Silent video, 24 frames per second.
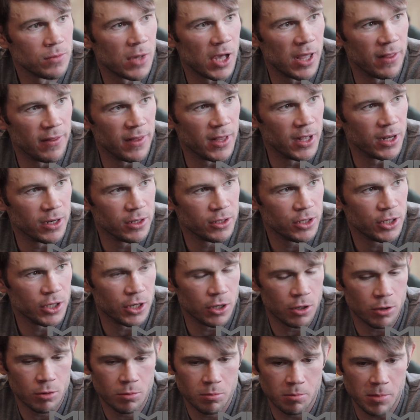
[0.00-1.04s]
And then, you
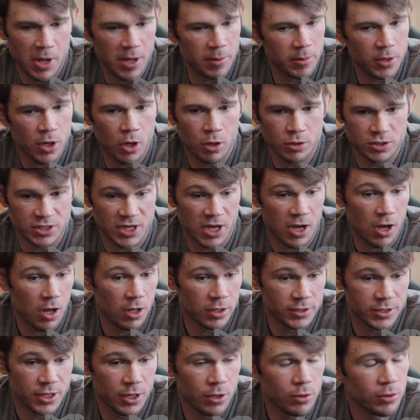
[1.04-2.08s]
know, maybe Jose
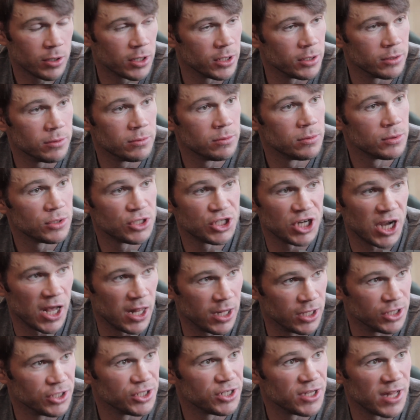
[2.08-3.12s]
Aldo could
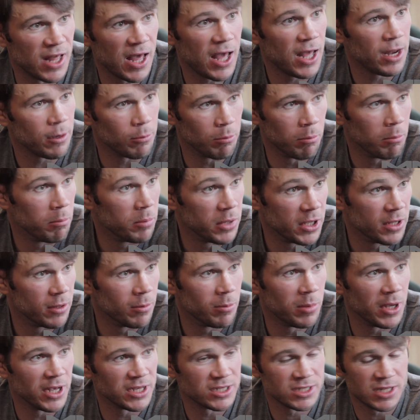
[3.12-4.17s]
challenge that and be the
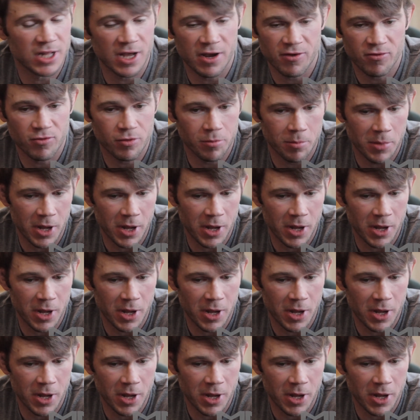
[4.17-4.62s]
best ever.